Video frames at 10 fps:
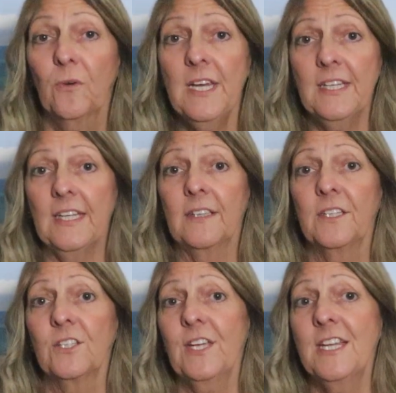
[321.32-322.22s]
great
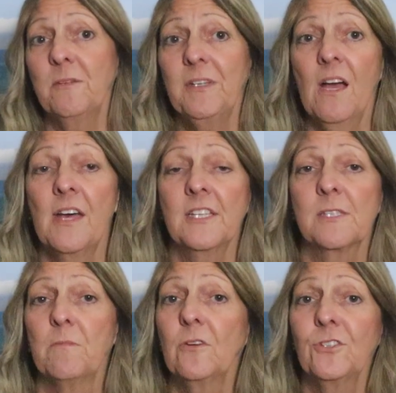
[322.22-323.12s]
English, and to be
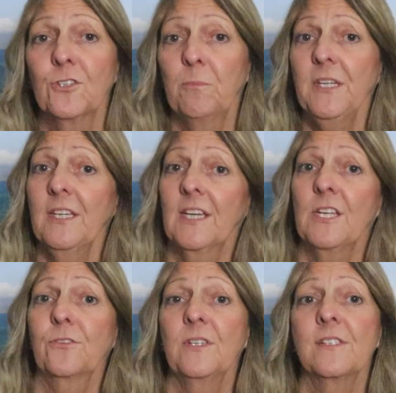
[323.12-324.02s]
honest, most European
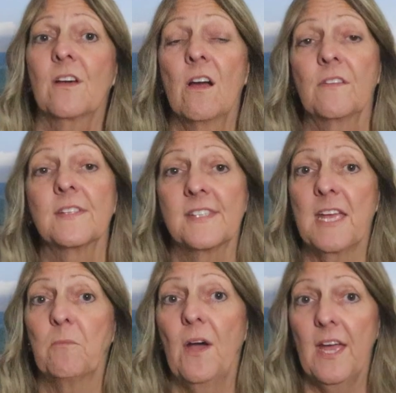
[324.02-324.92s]
countries are the
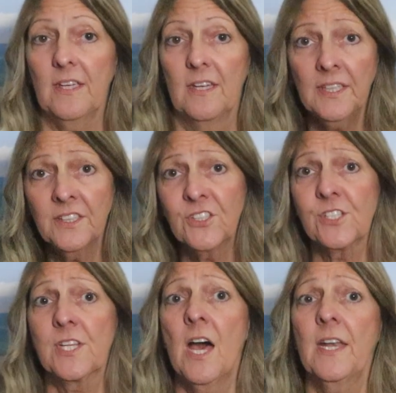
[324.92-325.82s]
same way. English
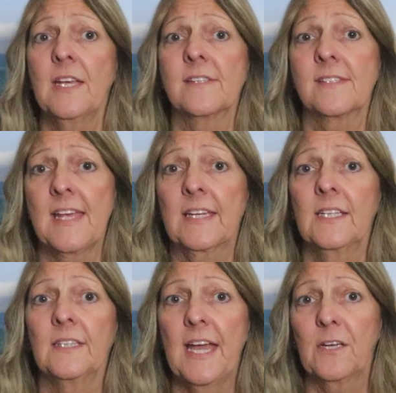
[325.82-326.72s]
is taught as a
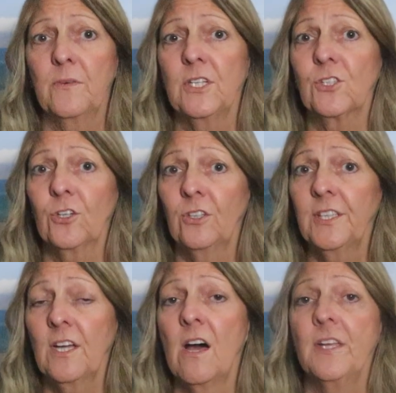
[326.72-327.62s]
second language
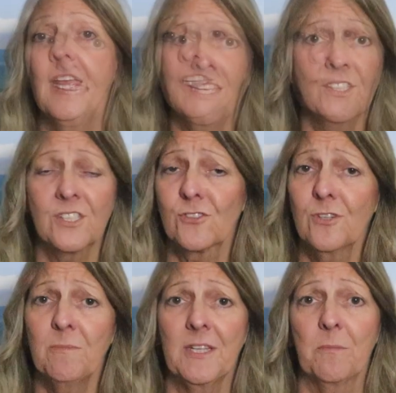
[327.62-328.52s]
early on. It's
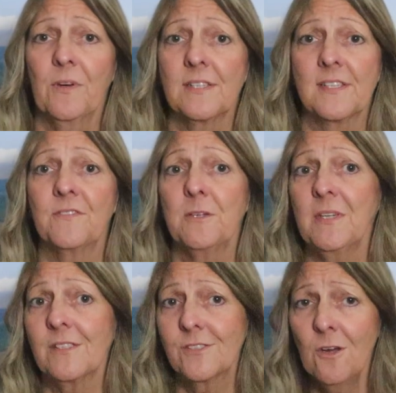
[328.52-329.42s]
extremely impressive to
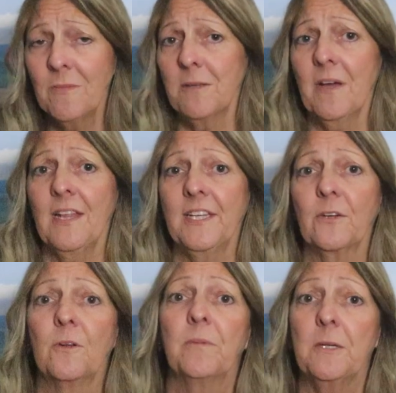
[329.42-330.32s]
meet so many
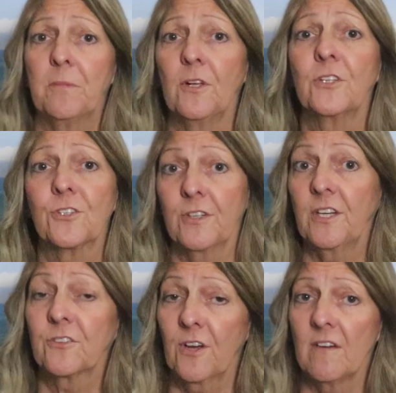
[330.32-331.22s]
bilingual people
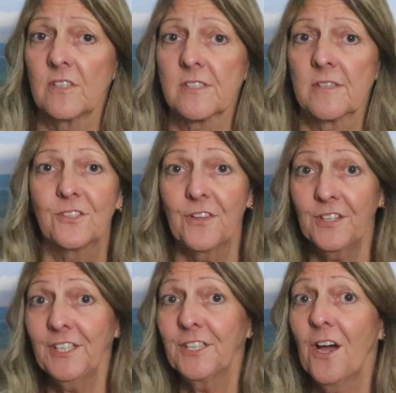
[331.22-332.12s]
during our travels. So
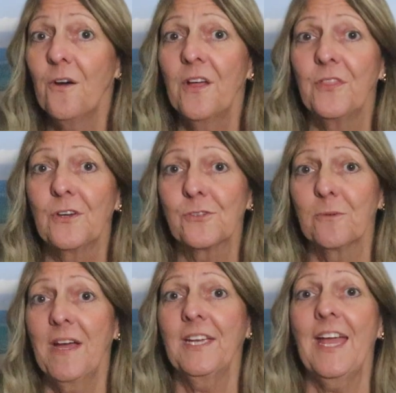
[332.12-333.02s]
there you go. Those are
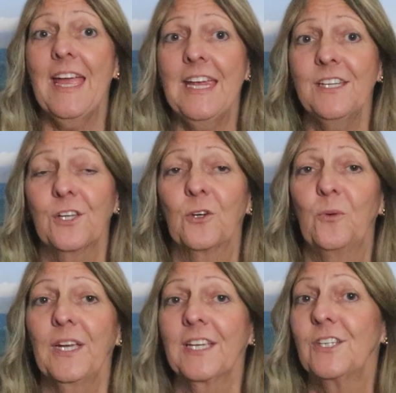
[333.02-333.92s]
my 8
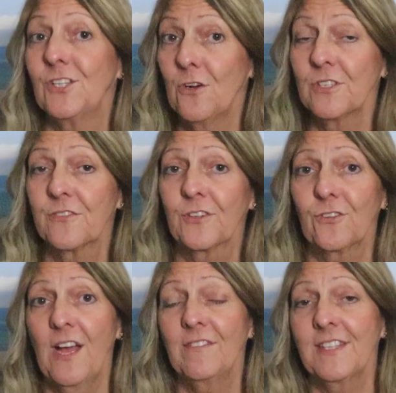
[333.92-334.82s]
quick don'ts for
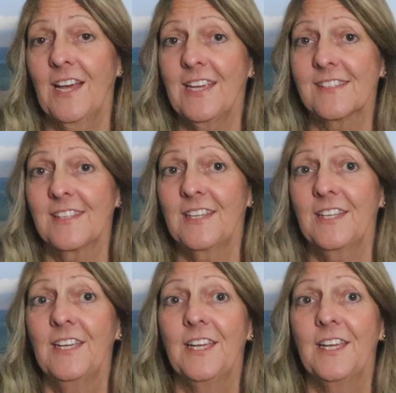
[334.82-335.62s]
traveling to Iceland.